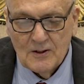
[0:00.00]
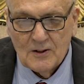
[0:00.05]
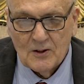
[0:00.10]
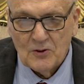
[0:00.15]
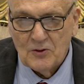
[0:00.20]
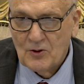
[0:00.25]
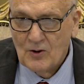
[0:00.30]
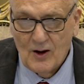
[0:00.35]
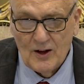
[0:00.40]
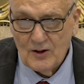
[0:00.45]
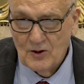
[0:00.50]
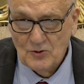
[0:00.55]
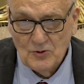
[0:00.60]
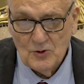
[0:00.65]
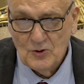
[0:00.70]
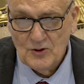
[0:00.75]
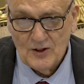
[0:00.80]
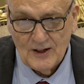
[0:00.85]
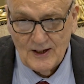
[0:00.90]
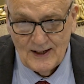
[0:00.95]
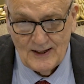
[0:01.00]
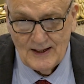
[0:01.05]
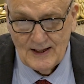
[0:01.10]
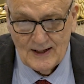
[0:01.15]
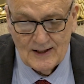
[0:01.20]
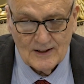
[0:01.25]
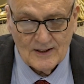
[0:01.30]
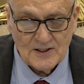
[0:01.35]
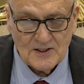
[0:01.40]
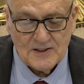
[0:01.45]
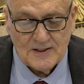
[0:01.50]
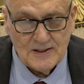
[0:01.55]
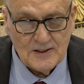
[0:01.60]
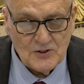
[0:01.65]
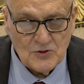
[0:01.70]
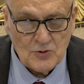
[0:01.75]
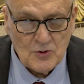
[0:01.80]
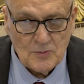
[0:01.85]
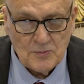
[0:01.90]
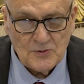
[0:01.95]
Although I don't know that any
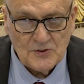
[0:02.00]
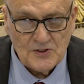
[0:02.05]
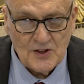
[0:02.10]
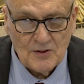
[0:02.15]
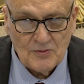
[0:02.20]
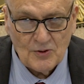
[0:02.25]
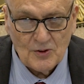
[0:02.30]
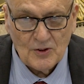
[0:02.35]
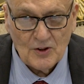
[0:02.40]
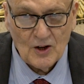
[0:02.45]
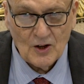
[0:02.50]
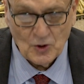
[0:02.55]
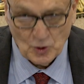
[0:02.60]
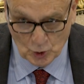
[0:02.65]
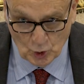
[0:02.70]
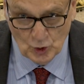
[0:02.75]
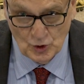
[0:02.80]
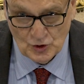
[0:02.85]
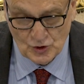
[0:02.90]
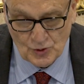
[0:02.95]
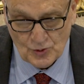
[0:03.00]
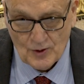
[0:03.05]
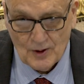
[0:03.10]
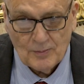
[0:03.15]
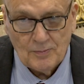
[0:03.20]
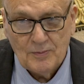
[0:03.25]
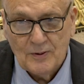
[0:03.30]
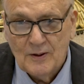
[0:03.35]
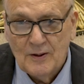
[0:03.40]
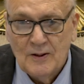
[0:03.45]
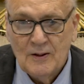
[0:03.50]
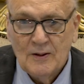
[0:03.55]
LSD trip is ever a good trip,